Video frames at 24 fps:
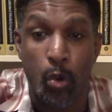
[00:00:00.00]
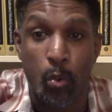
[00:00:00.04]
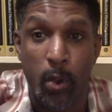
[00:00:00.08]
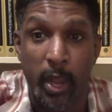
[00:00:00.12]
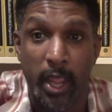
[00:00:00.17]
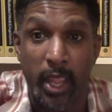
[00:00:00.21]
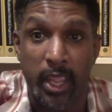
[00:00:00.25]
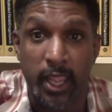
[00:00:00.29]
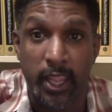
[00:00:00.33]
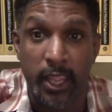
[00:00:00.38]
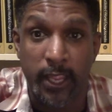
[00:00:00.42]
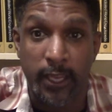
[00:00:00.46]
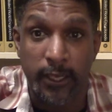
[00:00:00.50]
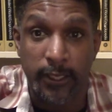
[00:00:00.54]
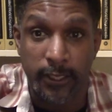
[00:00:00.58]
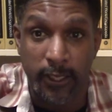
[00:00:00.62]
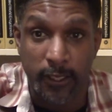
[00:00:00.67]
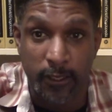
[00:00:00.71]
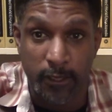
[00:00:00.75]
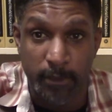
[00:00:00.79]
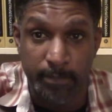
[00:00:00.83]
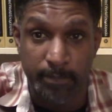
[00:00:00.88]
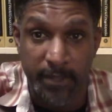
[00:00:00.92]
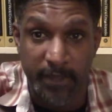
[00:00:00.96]
way they
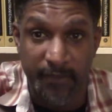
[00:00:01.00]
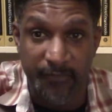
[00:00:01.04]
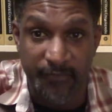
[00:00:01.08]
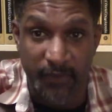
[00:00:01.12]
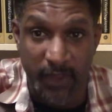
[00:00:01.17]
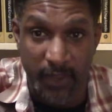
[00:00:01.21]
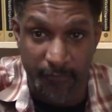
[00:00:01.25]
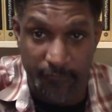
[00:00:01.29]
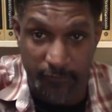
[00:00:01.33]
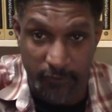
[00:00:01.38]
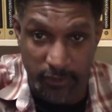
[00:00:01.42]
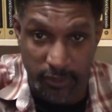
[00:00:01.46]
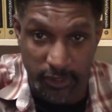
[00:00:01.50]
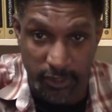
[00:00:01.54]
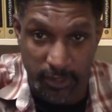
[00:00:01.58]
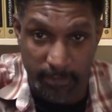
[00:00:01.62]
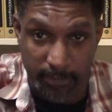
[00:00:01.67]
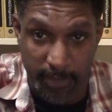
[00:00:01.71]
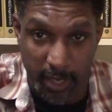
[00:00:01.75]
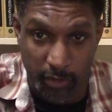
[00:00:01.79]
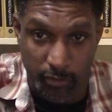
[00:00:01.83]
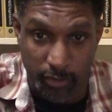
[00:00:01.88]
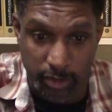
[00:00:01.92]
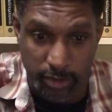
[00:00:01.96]
could be faithful in a
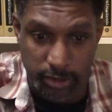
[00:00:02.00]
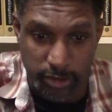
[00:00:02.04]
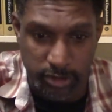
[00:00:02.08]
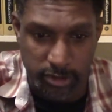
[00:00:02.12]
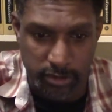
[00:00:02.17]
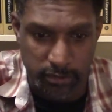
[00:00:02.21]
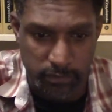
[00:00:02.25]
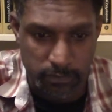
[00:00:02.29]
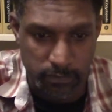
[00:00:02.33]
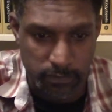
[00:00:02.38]
marriage.